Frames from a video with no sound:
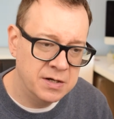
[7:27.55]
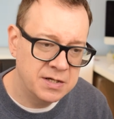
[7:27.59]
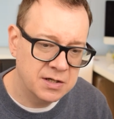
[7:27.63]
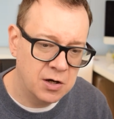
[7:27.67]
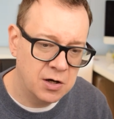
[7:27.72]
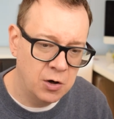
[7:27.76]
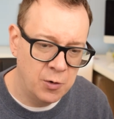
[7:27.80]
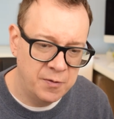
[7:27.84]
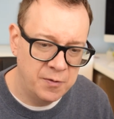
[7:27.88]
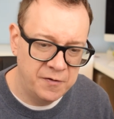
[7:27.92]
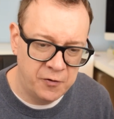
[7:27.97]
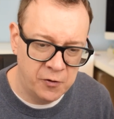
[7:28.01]

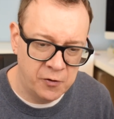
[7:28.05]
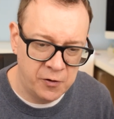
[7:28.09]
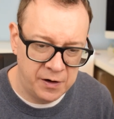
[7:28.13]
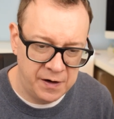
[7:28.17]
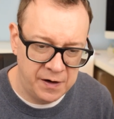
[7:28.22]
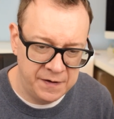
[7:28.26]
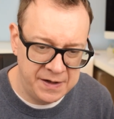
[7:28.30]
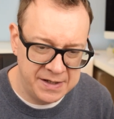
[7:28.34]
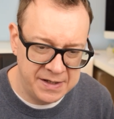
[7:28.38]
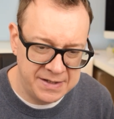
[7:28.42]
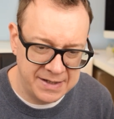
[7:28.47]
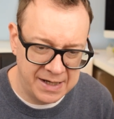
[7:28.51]
scope for
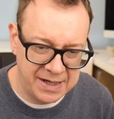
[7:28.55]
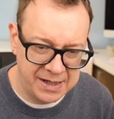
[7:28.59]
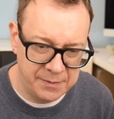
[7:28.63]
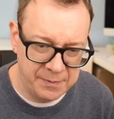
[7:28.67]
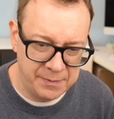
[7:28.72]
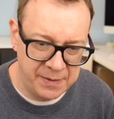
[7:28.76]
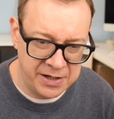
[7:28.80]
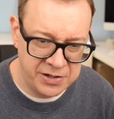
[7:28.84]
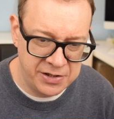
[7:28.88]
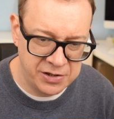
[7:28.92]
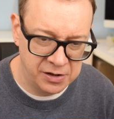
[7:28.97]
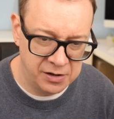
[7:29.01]
this
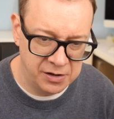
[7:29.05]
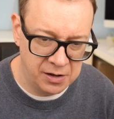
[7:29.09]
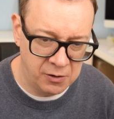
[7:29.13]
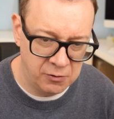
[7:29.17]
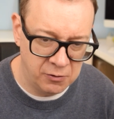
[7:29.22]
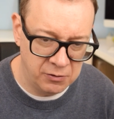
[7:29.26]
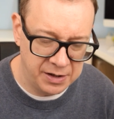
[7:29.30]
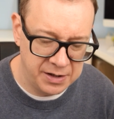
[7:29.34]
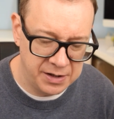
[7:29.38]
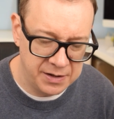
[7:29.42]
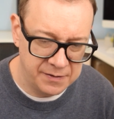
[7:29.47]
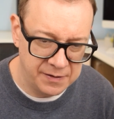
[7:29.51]
animation
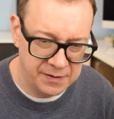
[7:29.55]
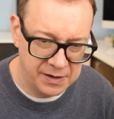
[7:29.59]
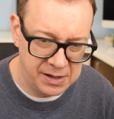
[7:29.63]
only.